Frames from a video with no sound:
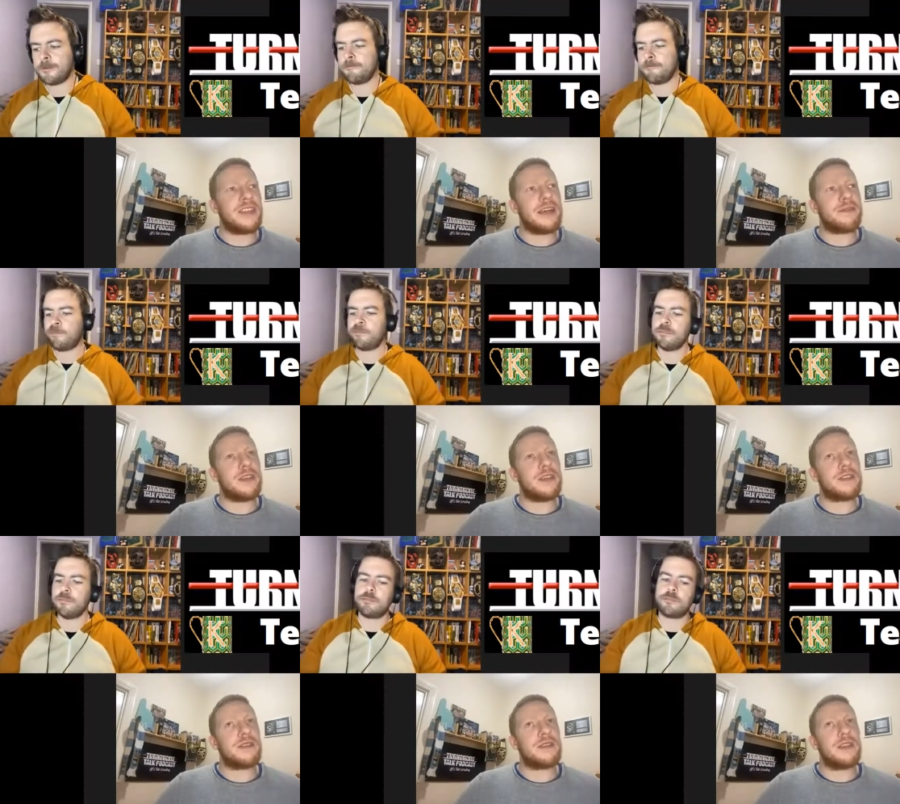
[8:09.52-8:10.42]
Speaker 1: on
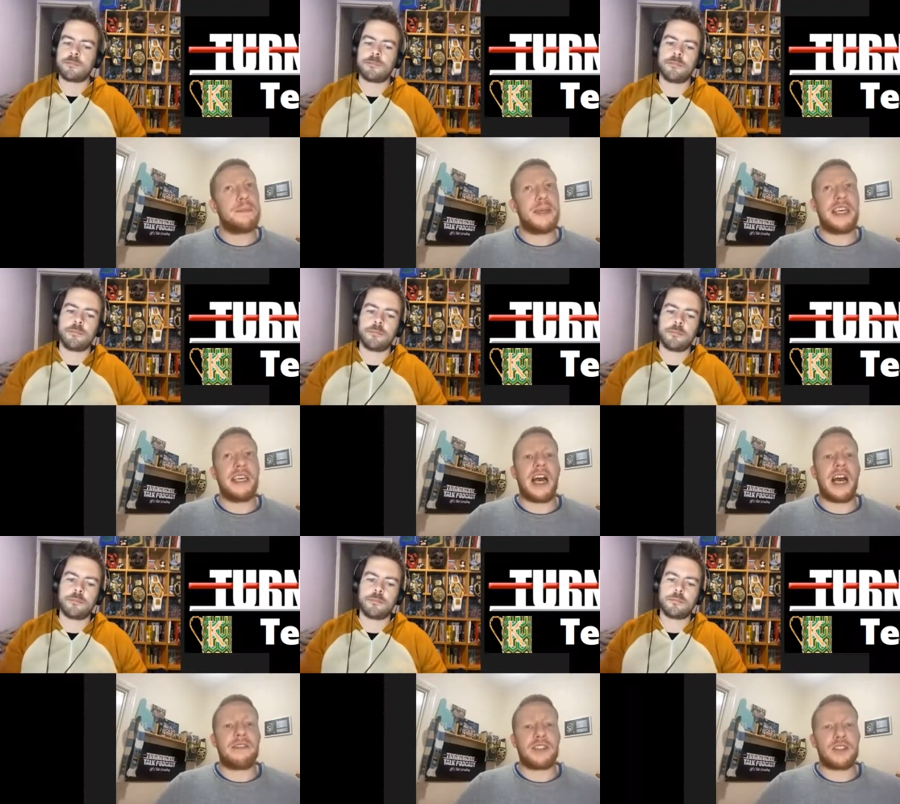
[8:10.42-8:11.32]
Netflix. Biggie, I
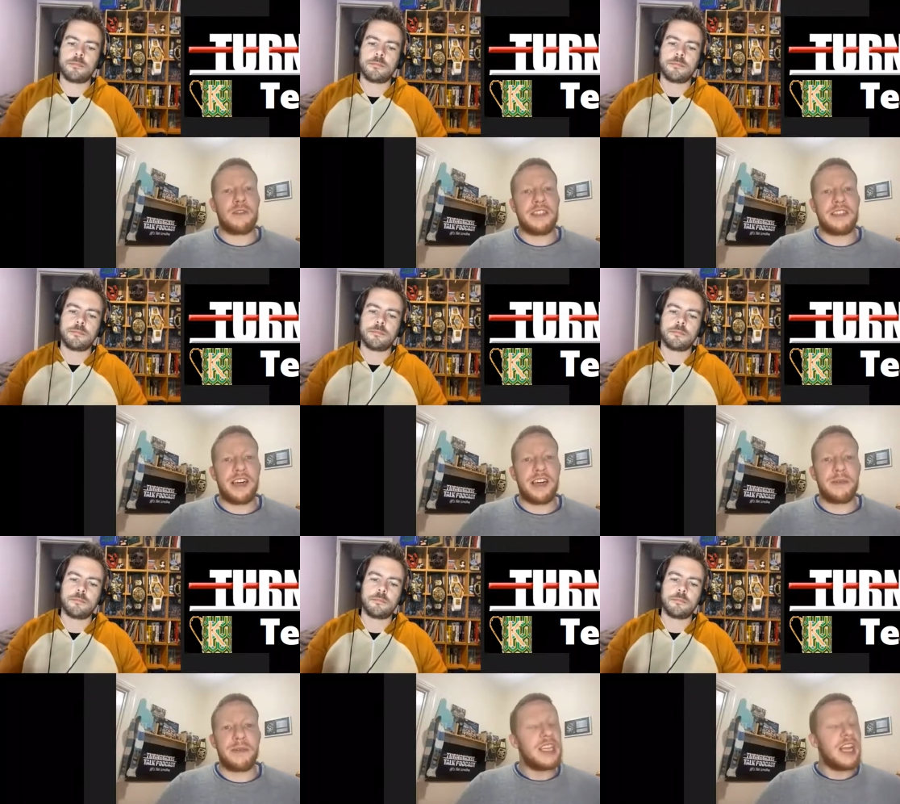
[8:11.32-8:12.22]
have a story to tell.
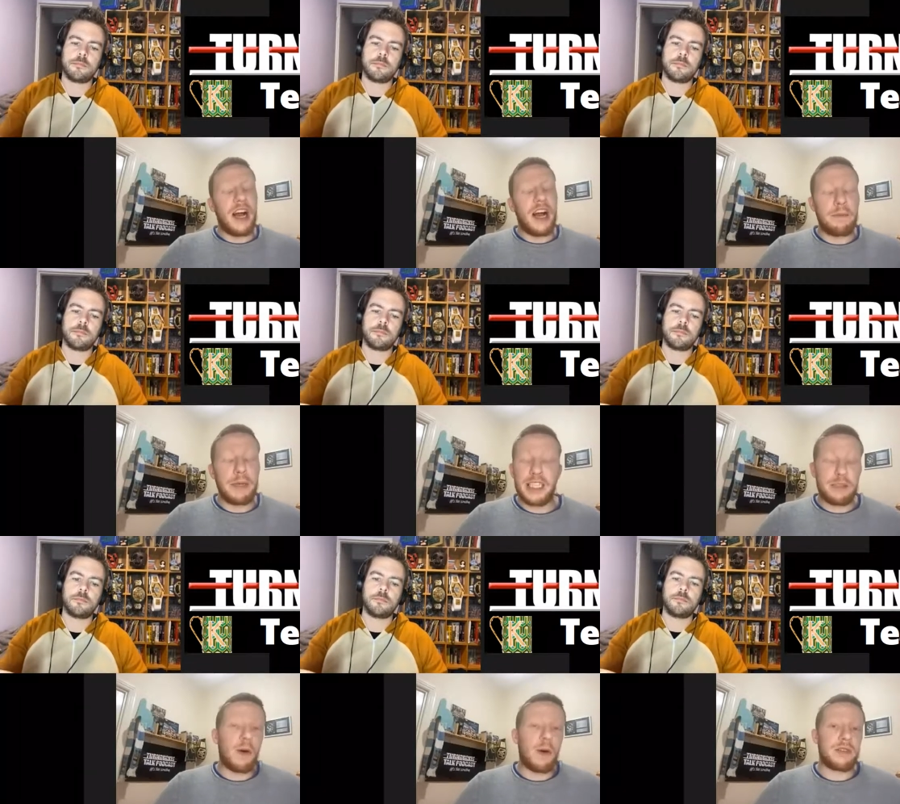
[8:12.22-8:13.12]
Um, Biggie
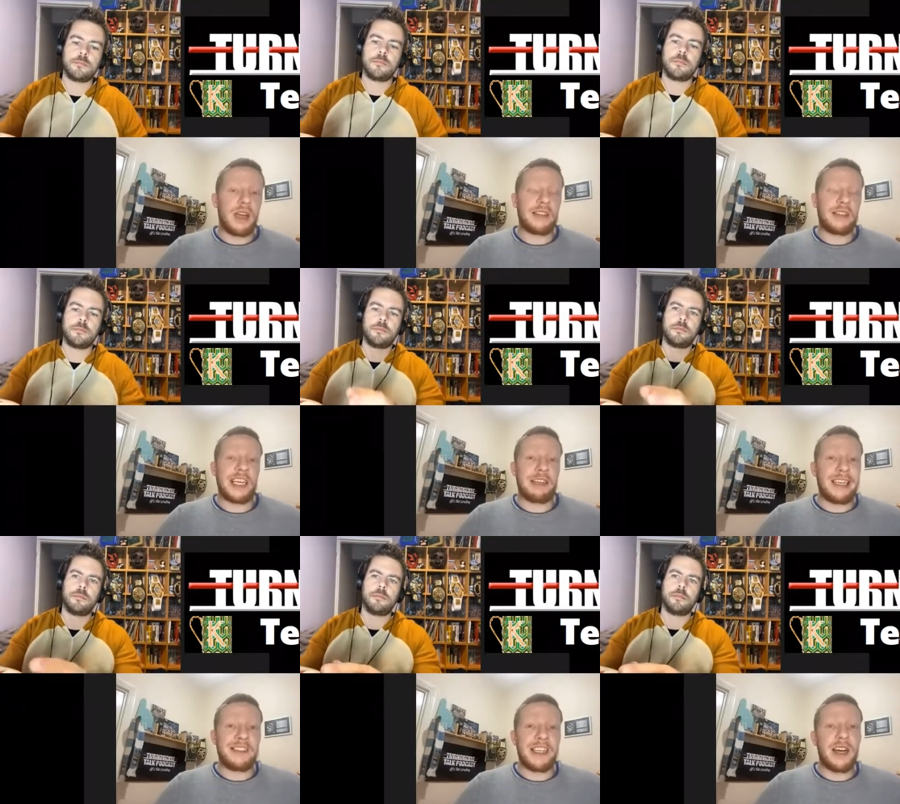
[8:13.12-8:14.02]
Smalls has a
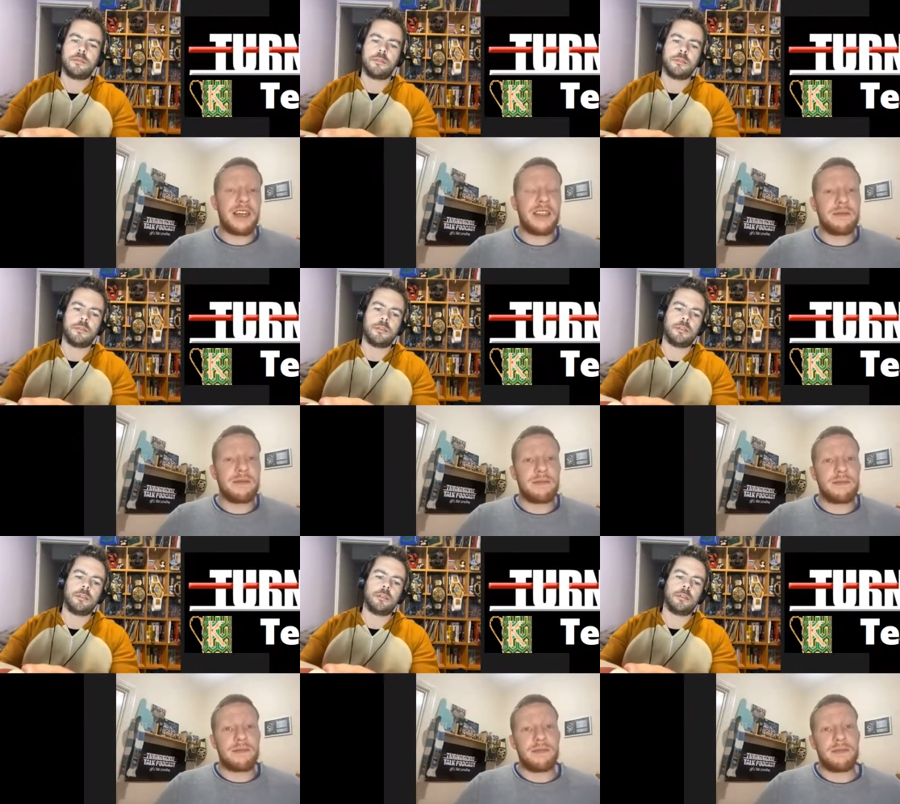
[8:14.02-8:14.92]
lazy eye,
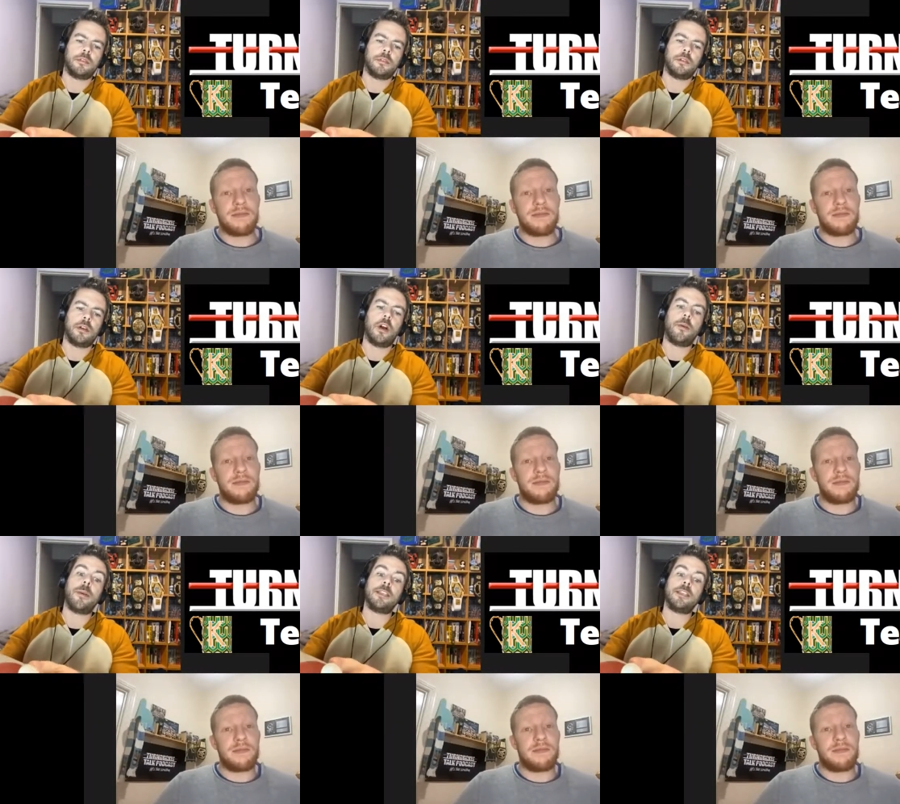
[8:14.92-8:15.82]
Speaker 2: Oh,
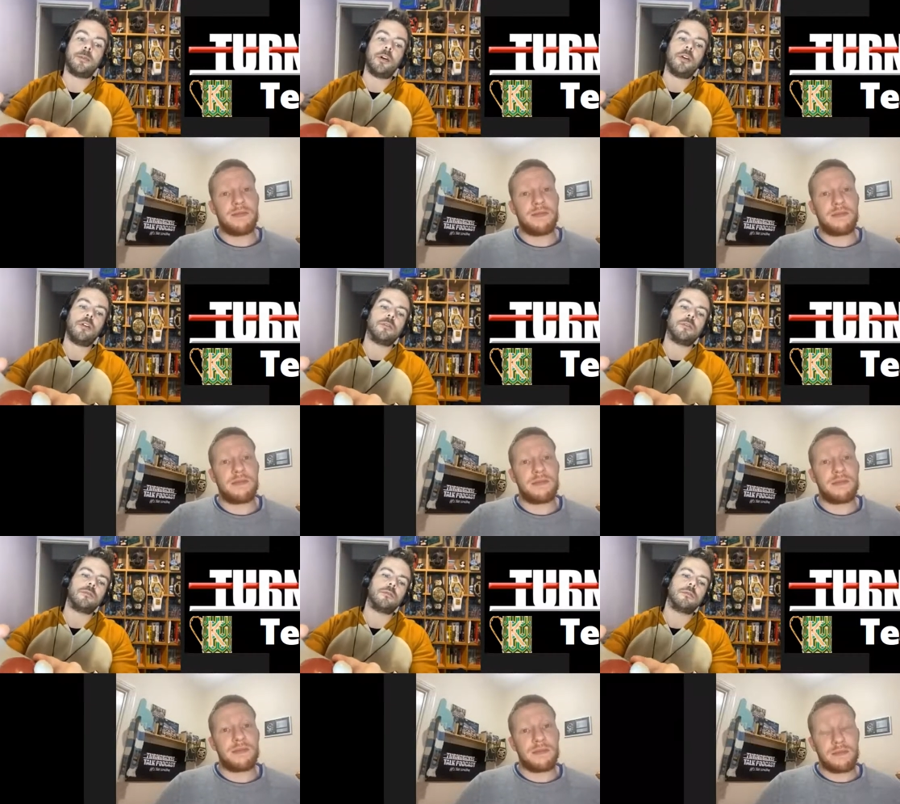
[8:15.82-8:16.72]
Biggie Small.
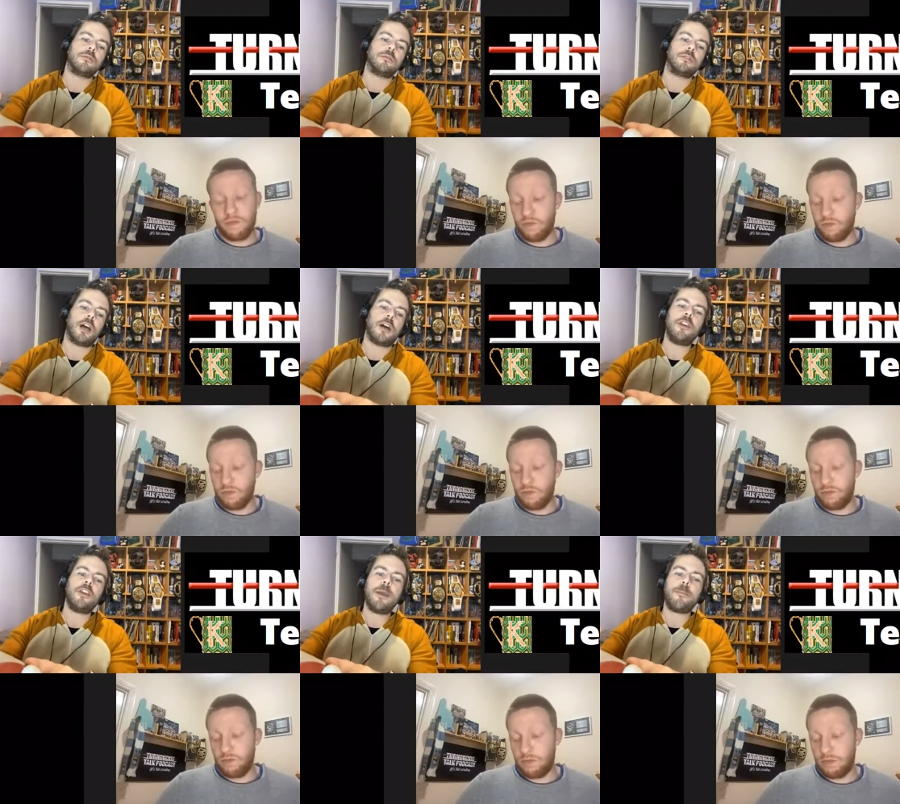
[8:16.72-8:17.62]
Mm. I thought you
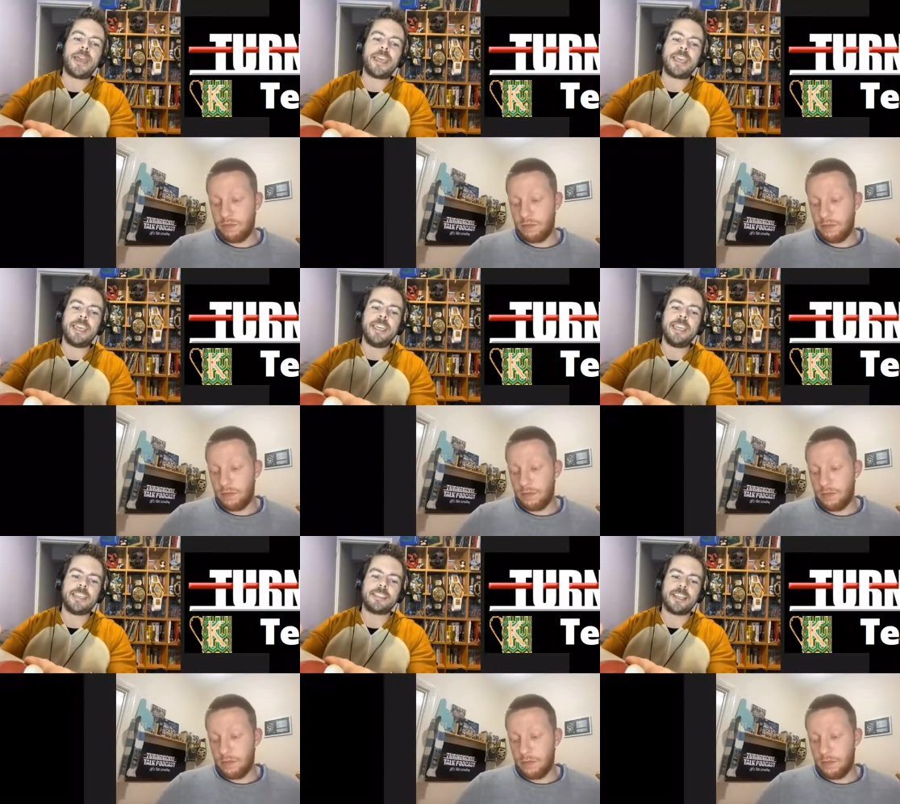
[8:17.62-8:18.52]
meant Big E,
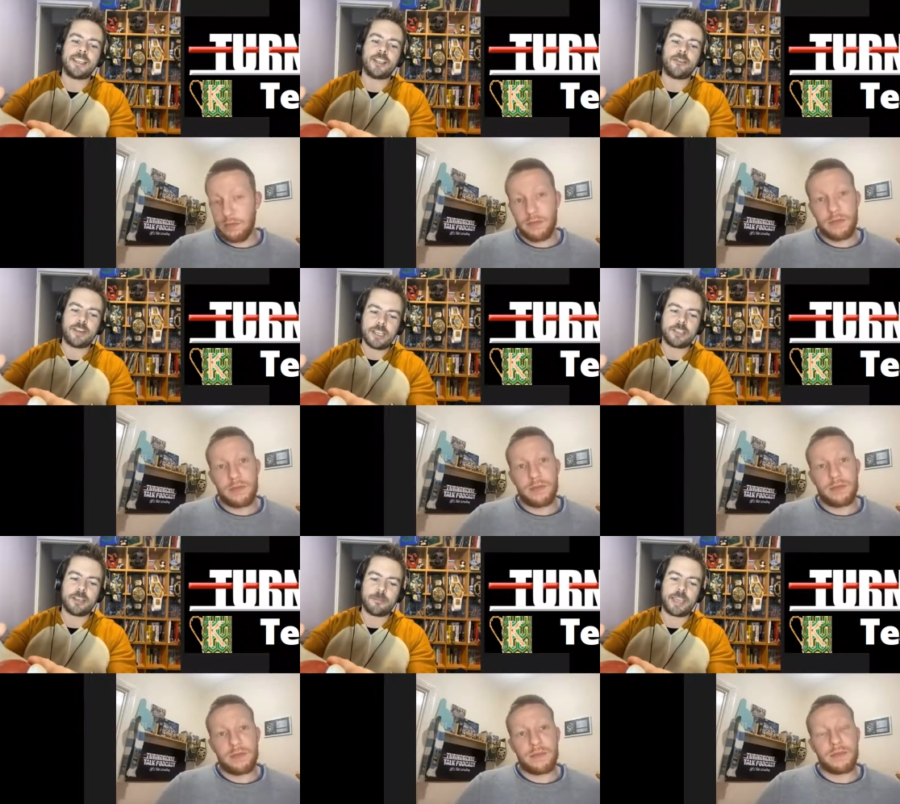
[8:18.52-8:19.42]
Is in the
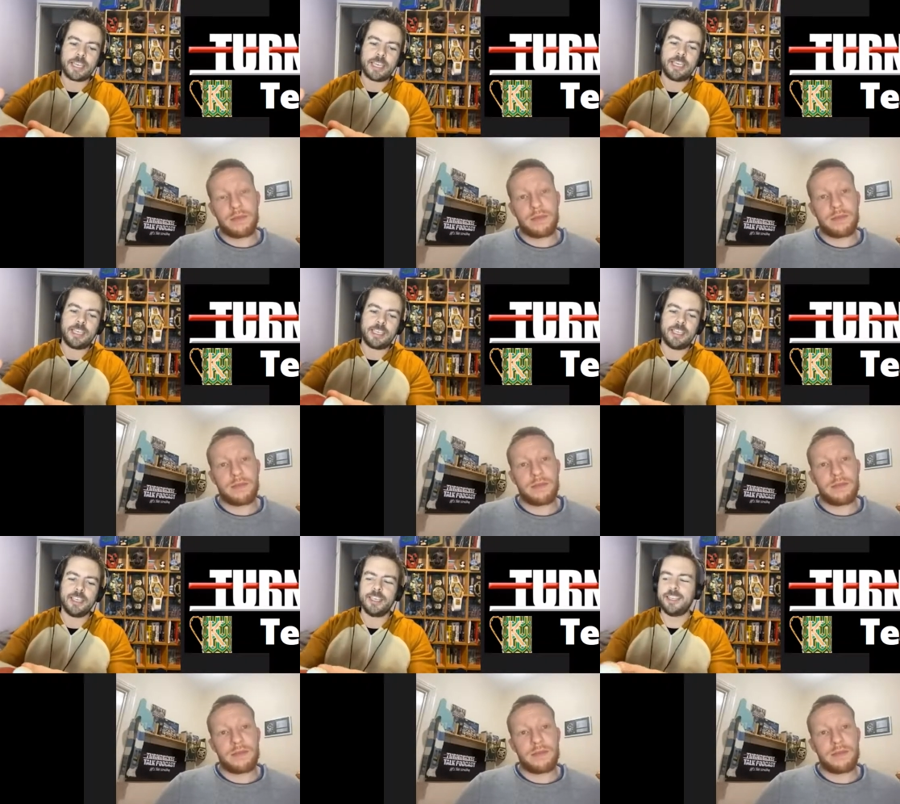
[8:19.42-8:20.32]
wrestler Big E.
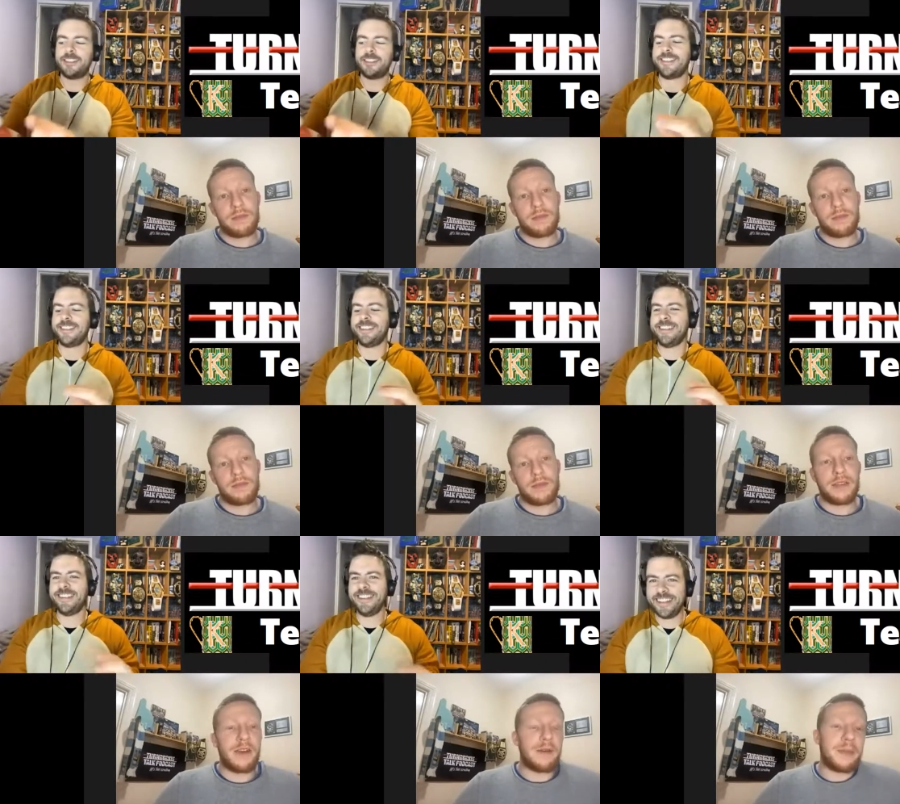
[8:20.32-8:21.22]

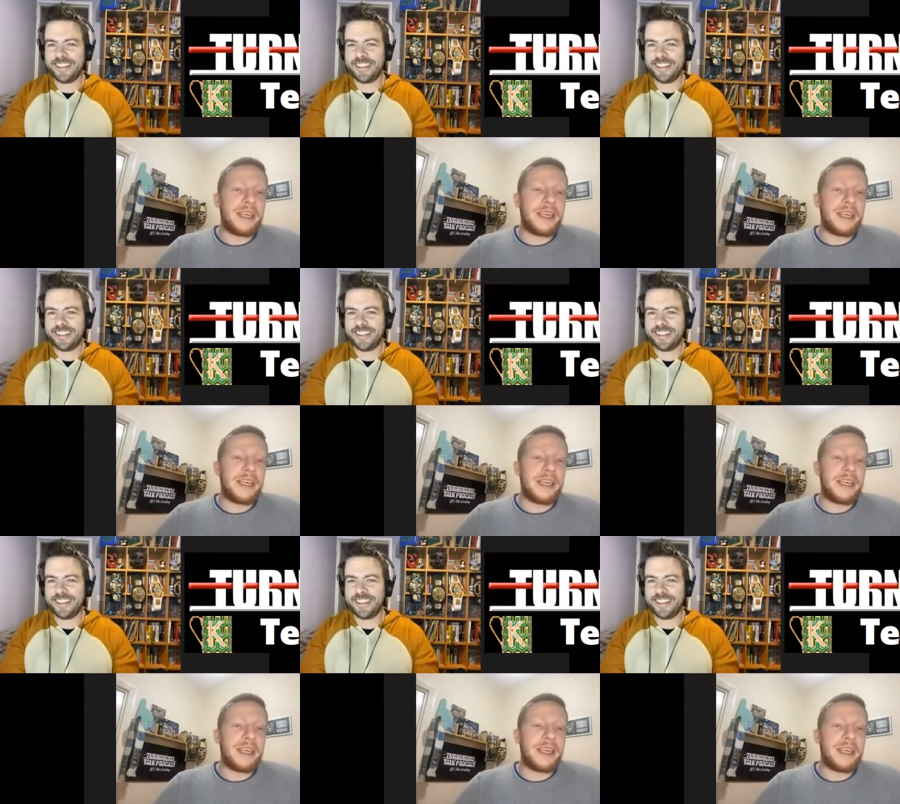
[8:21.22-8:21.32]
no, Big